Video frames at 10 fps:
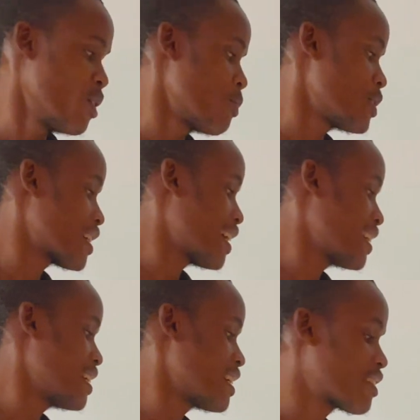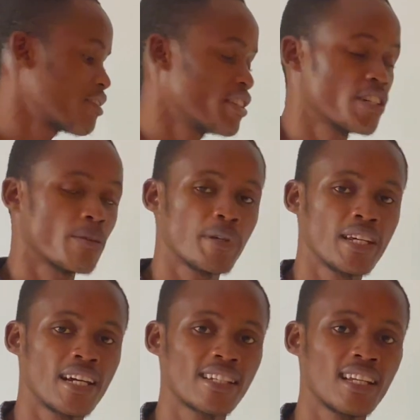which can increase your
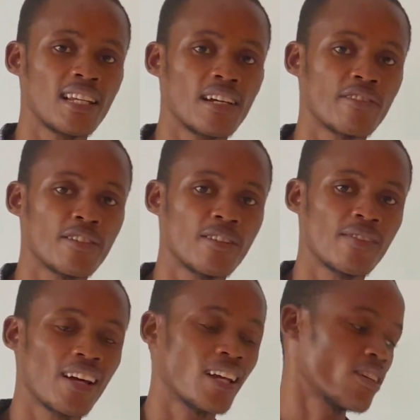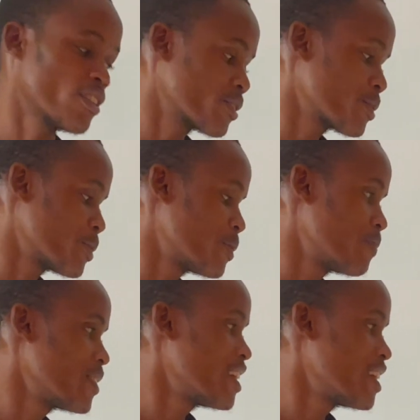PSA level and also